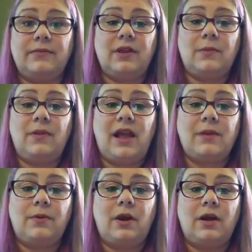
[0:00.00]
Apply
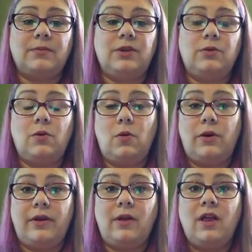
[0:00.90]
cuticle
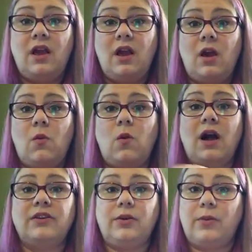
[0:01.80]
oil
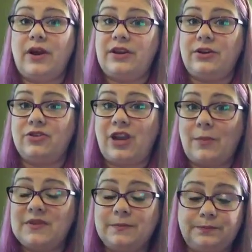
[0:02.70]
while you're wearing your jams.